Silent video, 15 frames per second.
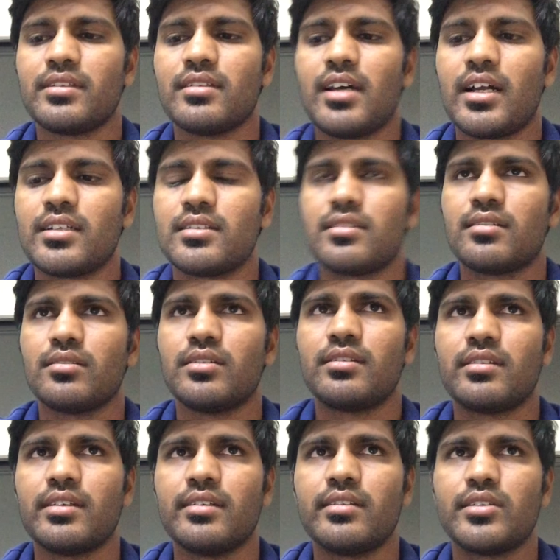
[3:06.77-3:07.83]
is that, so
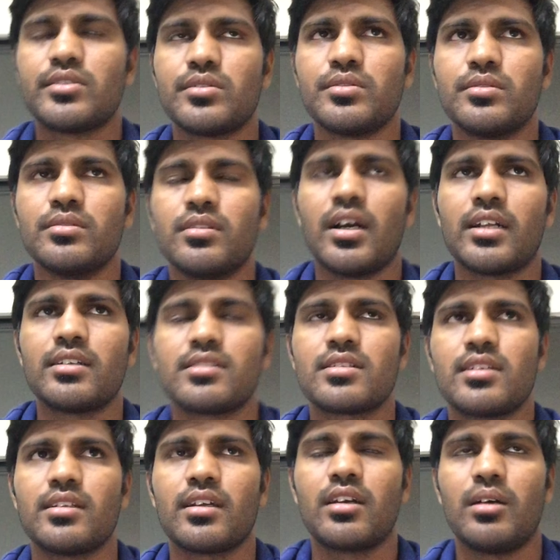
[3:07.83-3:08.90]
it's easy to
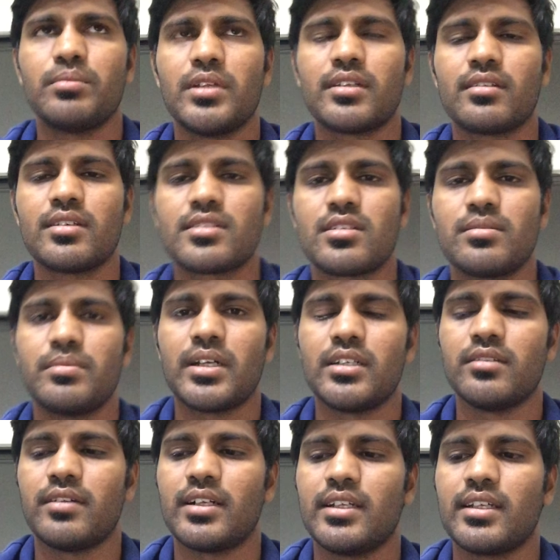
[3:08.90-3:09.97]
understand the complex system by
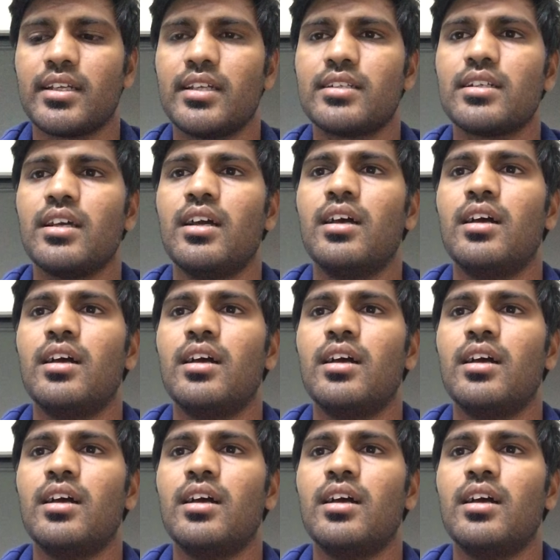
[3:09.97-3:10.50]
dividing it.